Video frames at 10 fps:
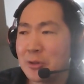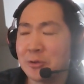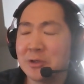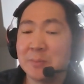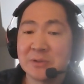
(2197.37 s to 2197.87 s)

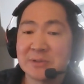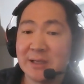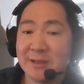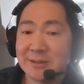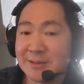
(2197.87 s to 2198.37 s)

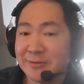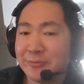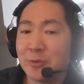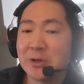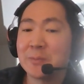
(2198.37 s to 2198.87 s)
30%,
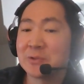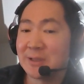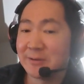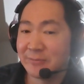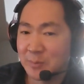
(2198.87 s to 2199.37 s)
40% of